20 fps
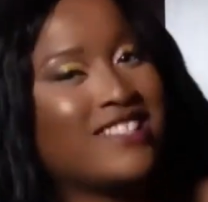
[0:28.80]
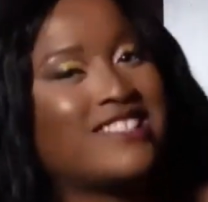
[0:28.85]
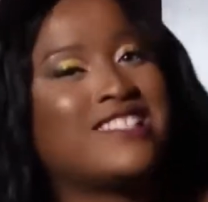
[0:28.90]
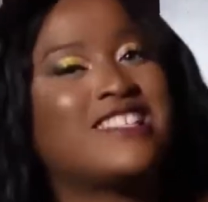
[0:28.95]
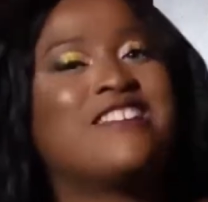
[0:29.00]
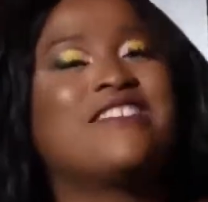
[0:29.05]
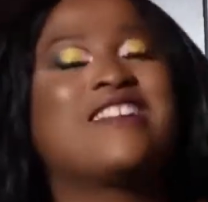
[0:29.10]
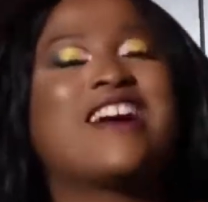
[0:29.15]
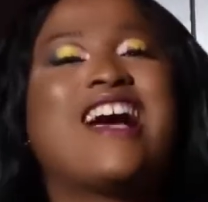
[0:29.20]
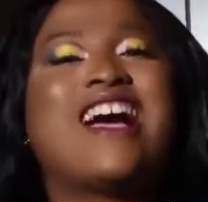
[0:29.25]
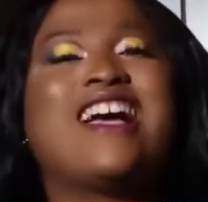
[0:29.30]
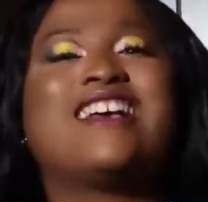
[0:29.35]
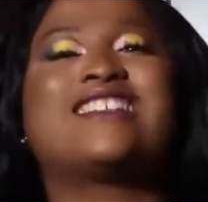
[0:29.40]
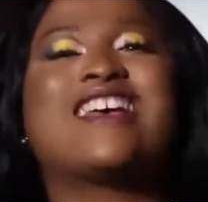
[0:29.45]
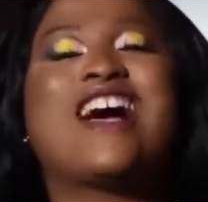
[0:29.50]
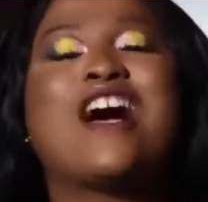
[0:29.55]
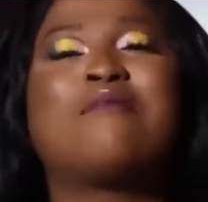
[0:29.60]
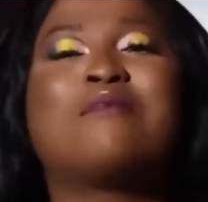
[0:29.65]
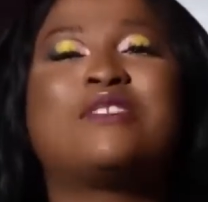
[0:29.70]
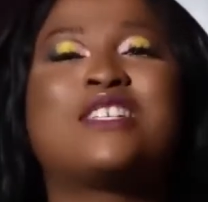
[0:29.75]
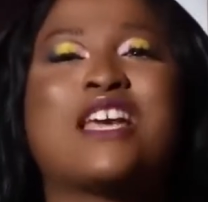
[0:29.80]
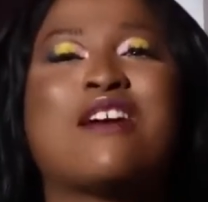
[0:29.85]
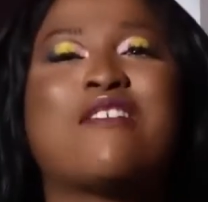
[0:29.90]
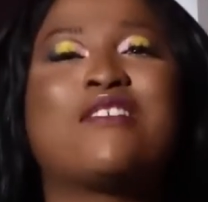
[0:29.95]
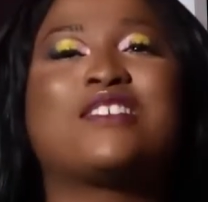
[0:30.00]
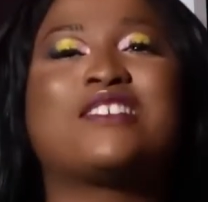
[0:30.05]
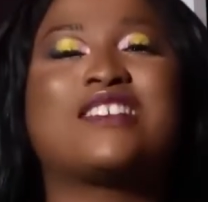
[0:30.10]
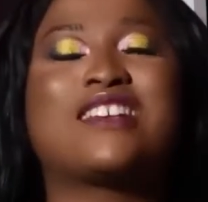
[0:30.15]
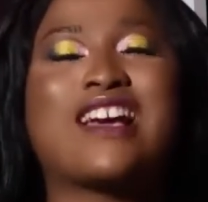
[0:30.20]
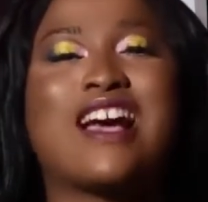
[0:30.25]
So guys, I'll be
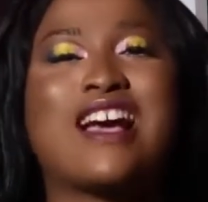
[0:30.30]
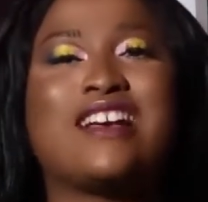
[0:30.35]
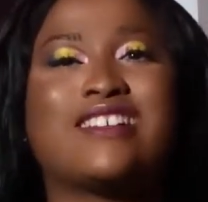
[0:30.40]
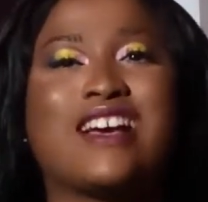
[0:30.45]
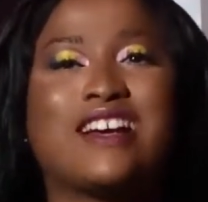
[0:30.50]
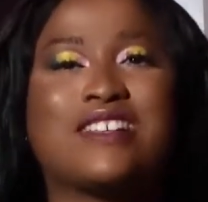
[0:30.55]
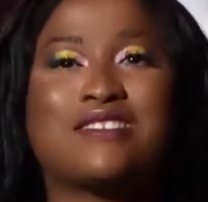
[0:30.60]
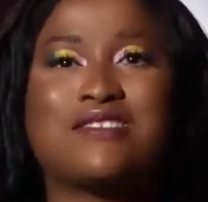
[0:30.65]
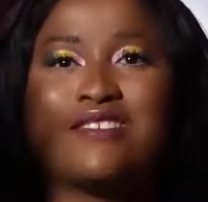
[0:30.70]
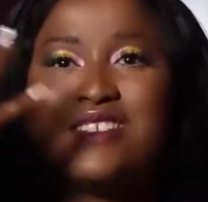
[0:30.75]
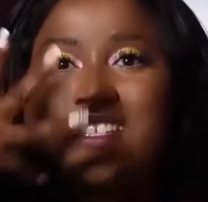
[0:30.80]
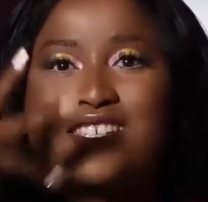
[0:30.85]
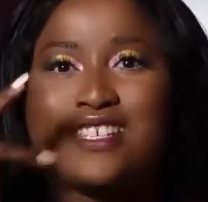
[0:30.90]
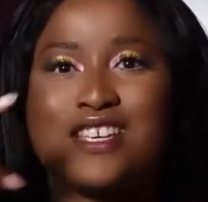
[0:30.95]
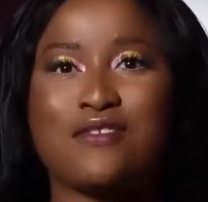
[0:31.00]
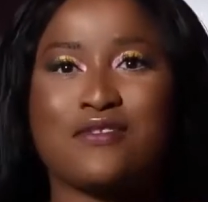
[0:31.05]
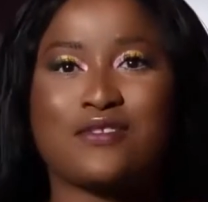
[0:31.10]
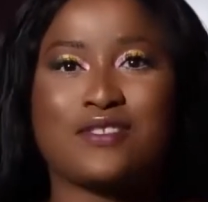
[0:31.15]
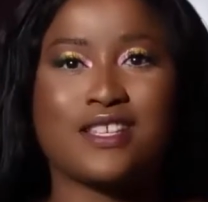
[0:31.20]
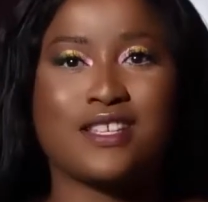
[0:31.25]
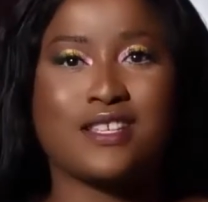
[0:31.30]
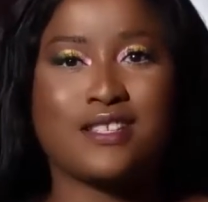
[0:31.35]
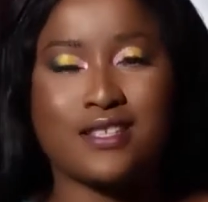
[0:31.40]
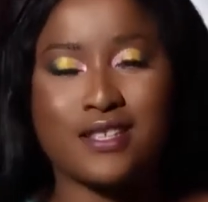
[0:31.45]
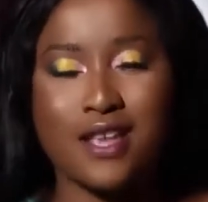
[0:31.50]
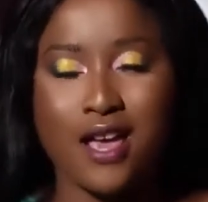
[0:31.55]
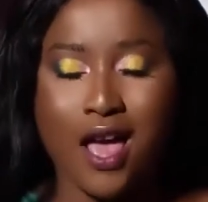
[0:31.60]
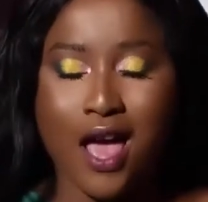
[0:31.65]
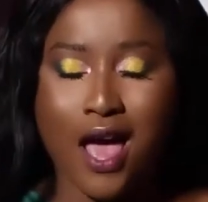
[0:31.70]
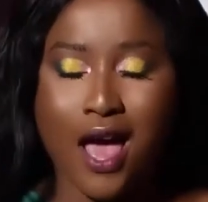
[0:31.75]
sharing with you guys how to achieve
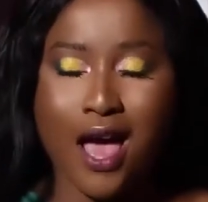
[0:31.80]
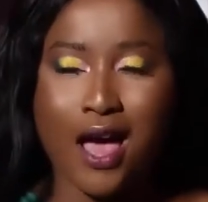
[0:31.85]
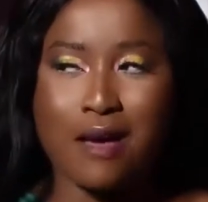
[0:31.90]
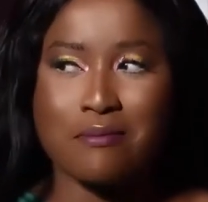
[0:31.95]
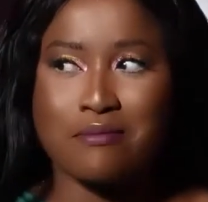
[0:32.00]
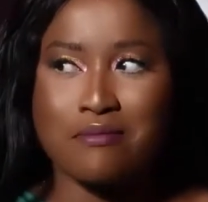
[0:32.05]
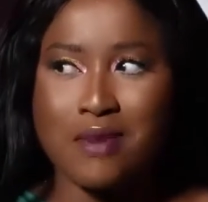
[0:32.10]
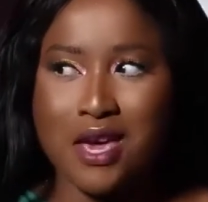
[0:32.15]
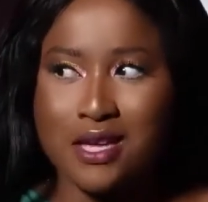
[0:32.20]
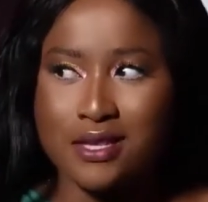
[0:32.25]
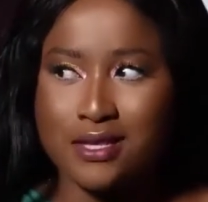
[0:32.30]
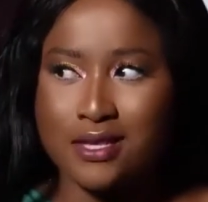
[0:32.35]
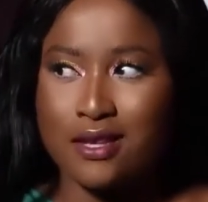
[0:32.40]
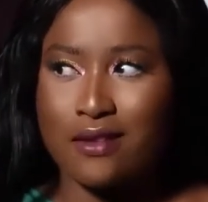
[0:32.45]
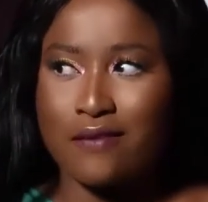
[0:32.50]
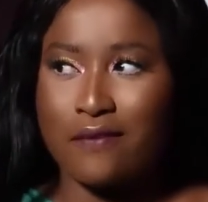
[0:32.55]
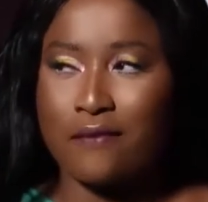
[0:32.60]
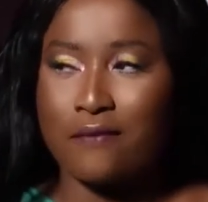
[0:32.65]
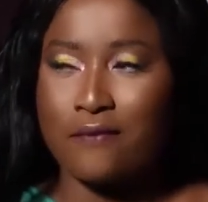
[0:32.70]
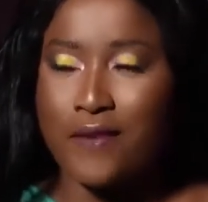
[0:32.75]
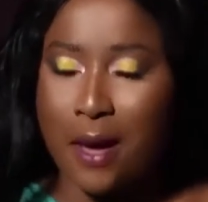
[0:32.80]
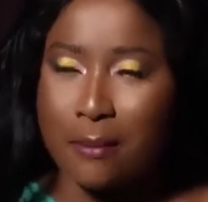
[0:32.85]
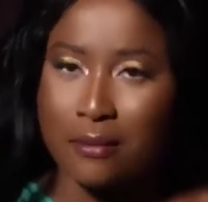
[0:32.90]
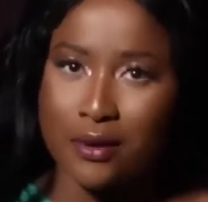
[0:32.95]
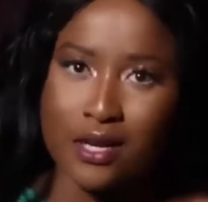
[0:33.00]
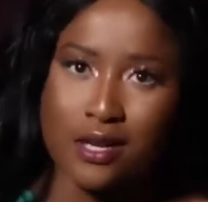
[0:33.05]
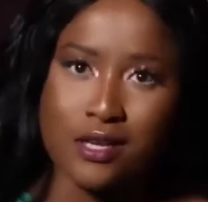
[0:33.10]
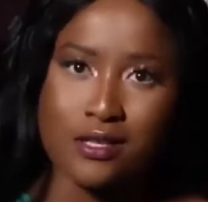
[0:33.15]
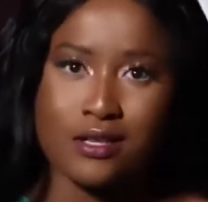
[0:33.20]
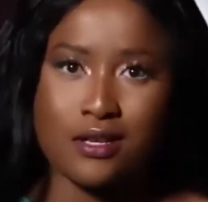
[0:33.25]
this amazing,
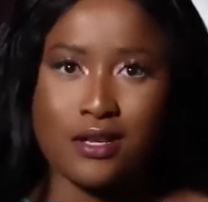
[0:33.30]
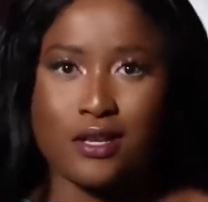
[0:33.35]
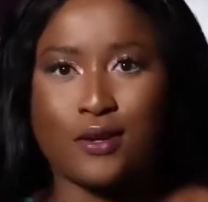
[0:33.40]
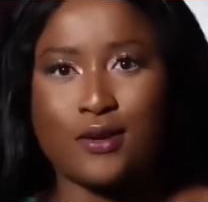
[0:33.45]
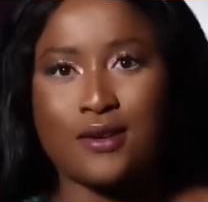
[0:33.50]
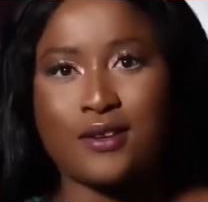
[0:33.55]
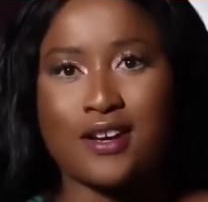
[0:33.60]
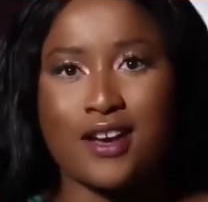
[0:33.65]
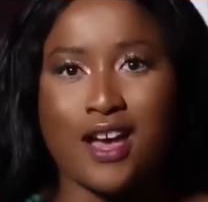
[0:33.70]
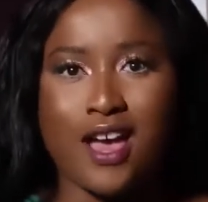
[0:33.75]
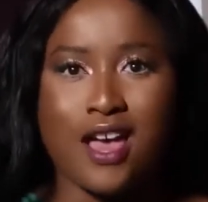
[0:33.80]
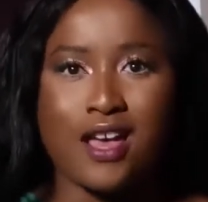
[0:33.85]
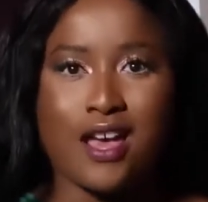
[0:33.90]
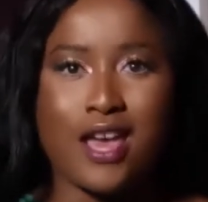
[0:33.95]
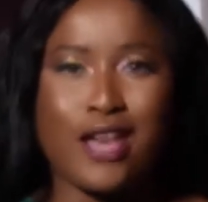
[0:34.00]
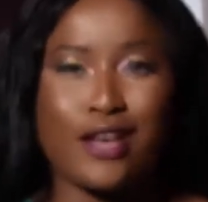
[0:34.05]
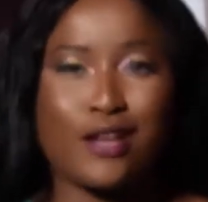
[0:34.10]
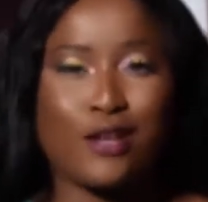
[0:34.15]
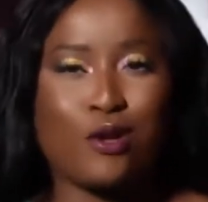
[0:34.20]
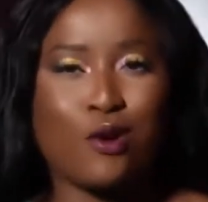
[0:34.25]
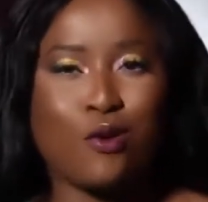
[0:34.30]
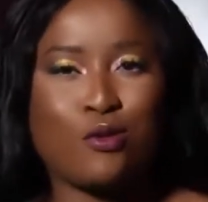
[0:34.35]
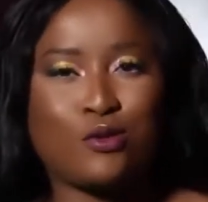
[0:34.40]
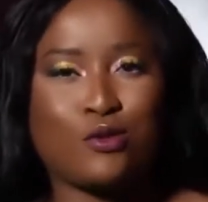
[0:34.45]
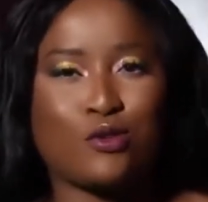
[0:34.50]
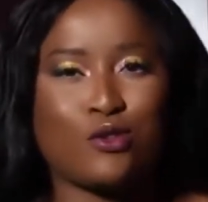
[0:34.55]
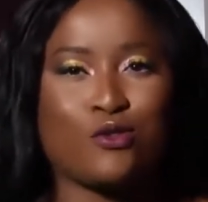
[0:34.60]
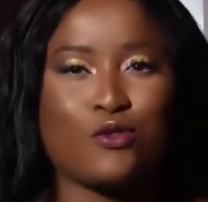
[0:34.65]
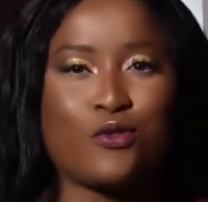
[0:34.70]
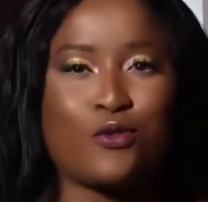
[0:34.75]
fabulous look, a
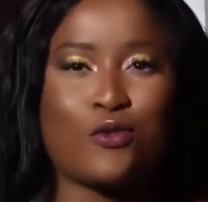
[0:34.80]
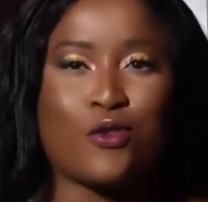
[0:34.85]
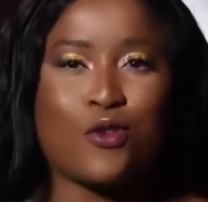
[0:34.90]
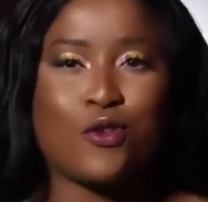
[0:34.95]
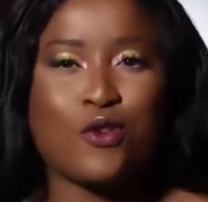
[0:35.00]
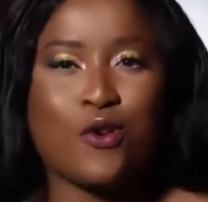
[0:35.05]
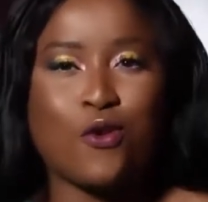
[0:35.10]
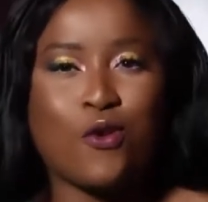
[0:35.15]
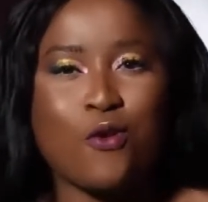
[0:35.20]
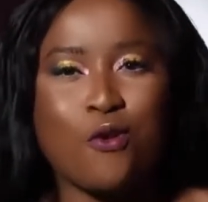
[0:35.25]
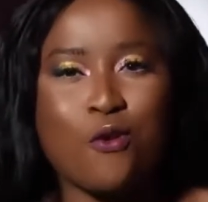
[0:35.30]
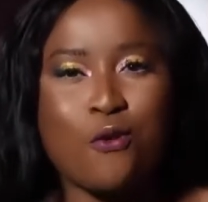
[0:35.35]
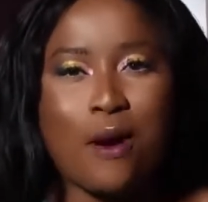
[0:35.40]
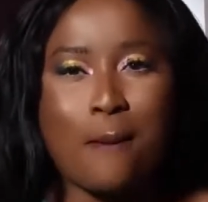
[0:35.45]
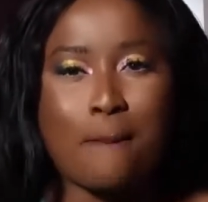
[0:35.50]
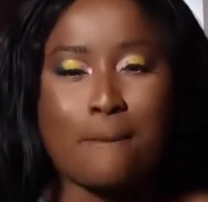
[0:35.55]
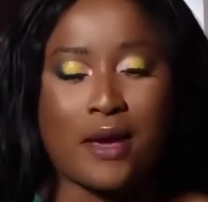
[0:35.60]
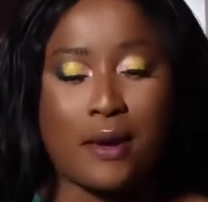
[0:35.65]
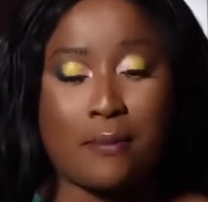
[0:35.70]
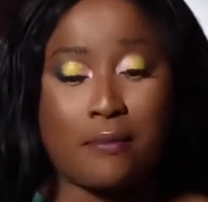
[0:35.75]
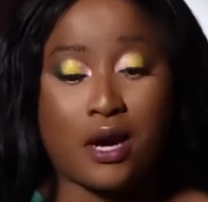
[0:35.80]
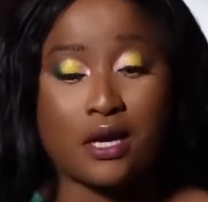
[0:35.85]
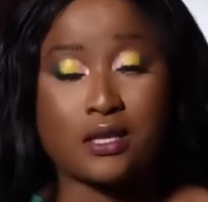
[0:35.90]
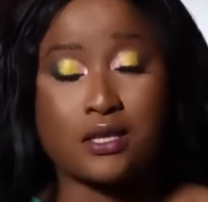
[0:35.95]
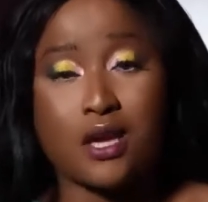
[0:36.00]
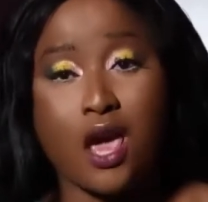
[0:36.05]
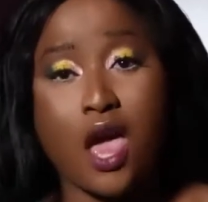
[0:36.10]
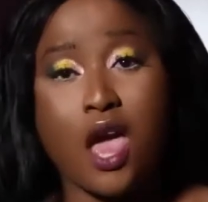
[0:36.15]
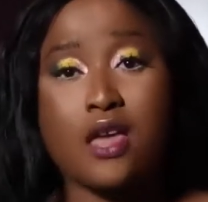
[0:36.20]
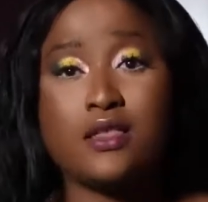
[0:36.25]
go-to for your OWANBE
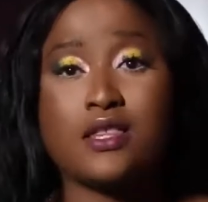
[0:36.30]
party.